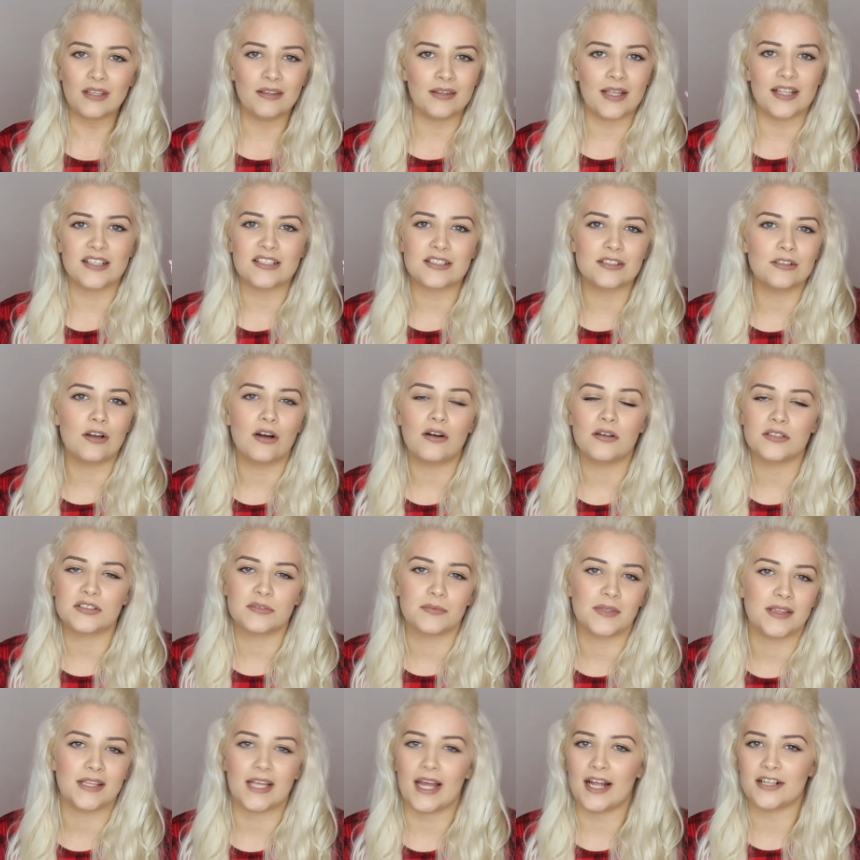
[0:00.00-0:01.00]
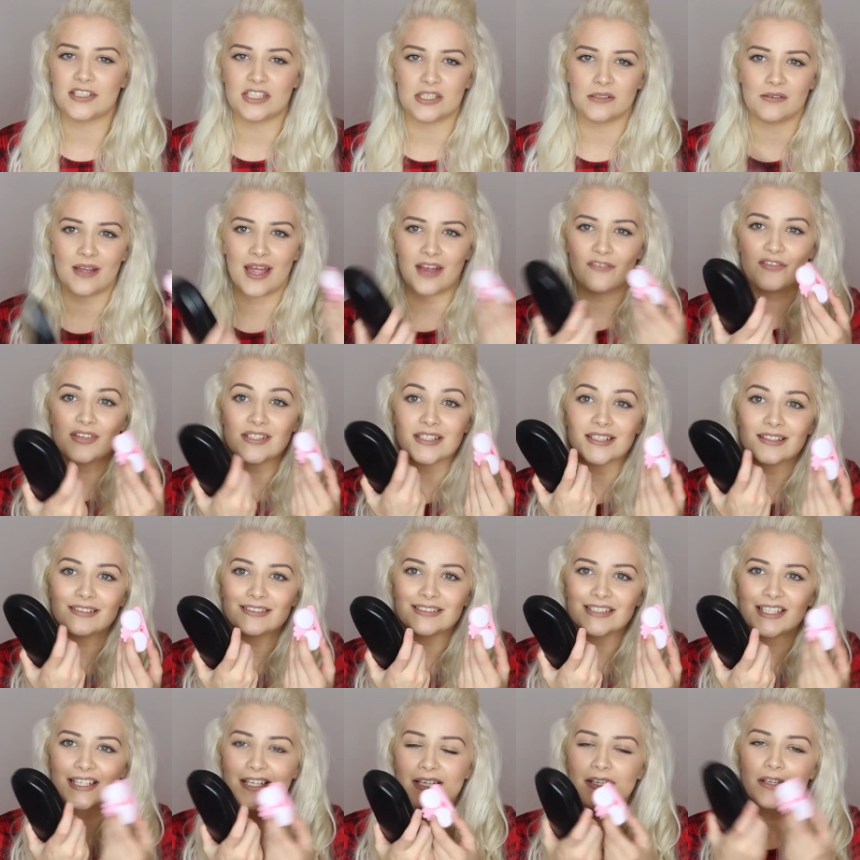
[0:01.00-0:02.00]
That's not something that I do every single
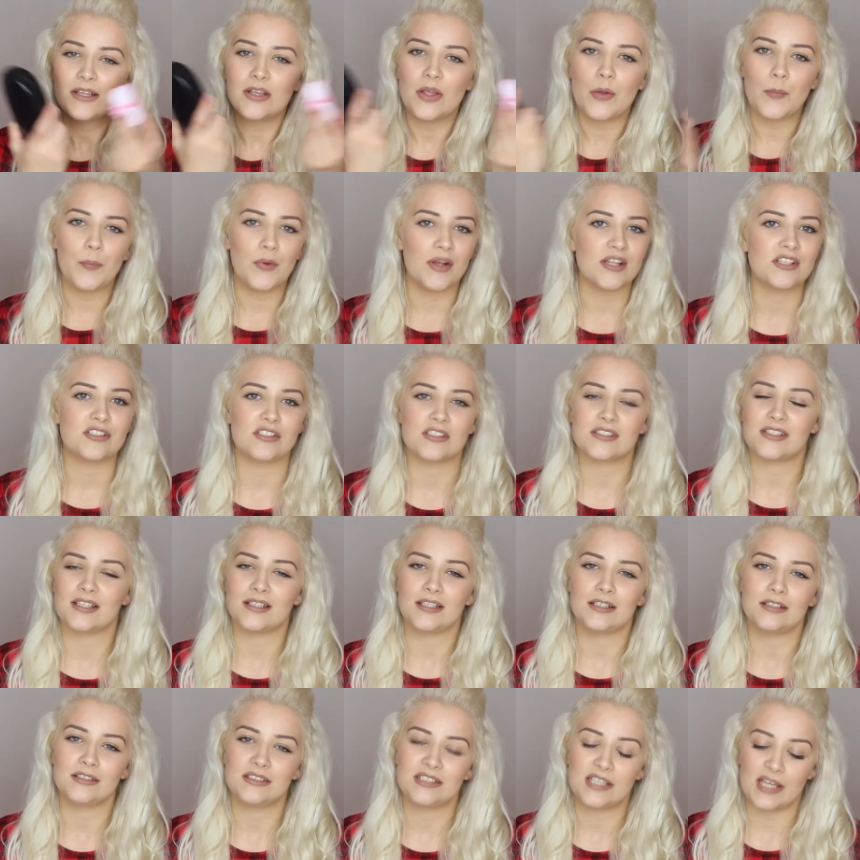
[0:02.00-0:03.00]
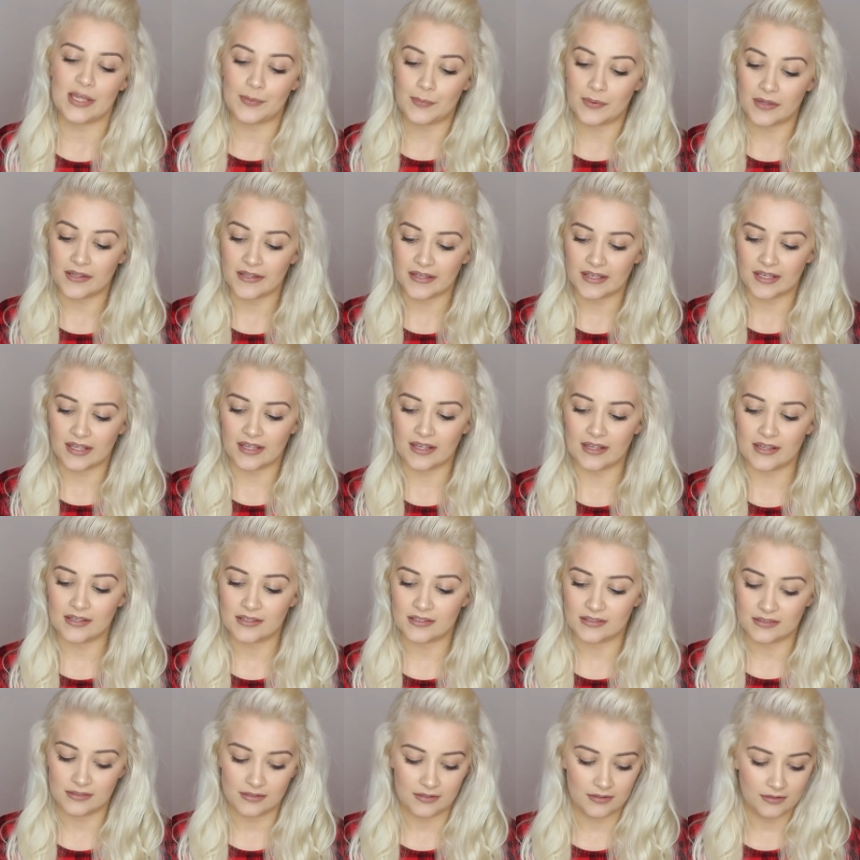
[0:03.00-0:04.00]
day, but it's just a little tip in
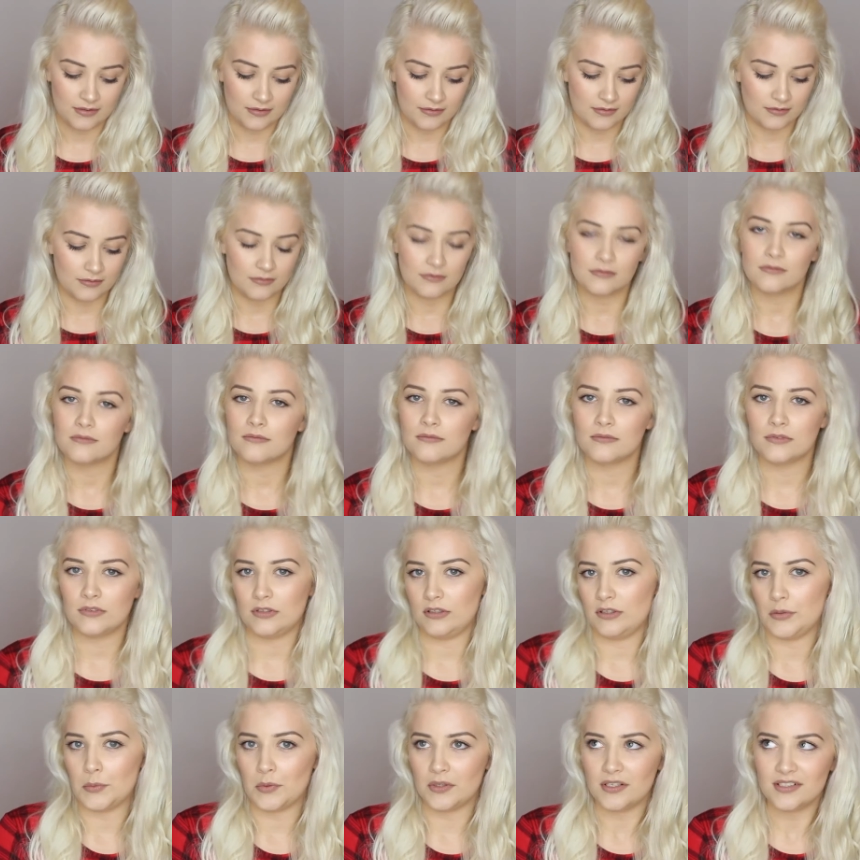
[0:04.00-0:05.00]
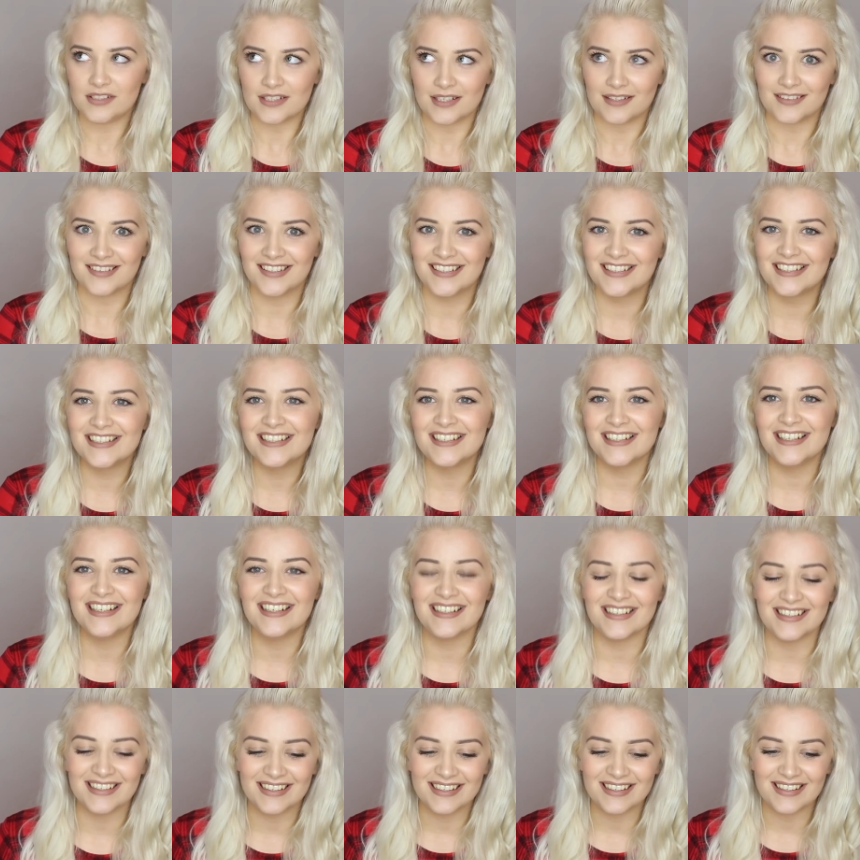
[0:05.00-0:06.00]
case you want
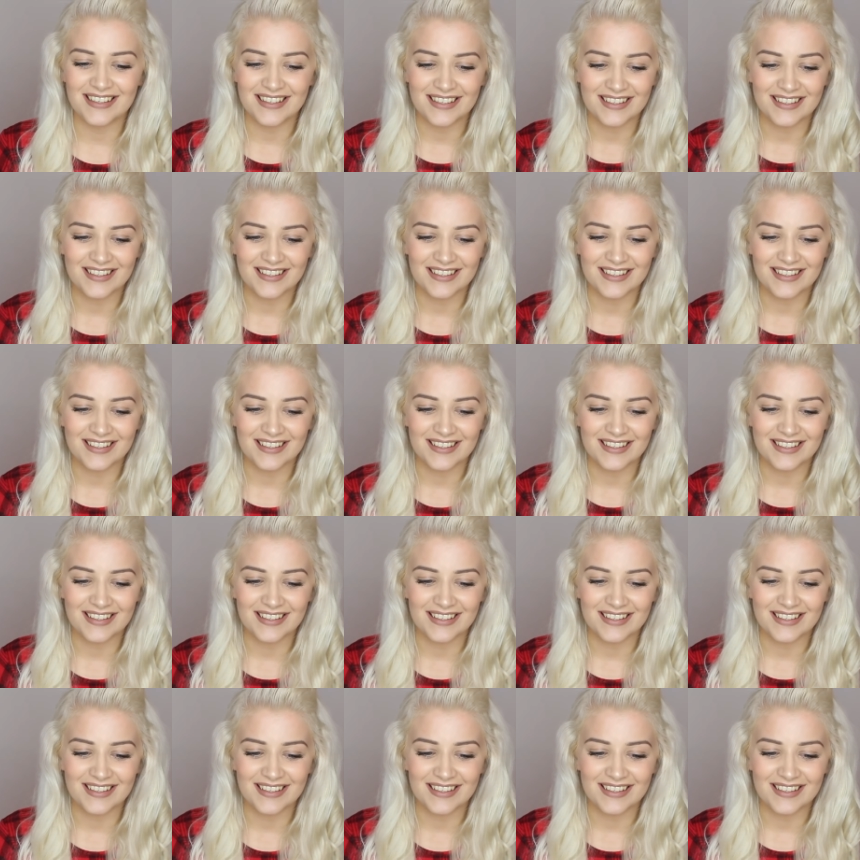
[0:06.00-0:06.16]
it.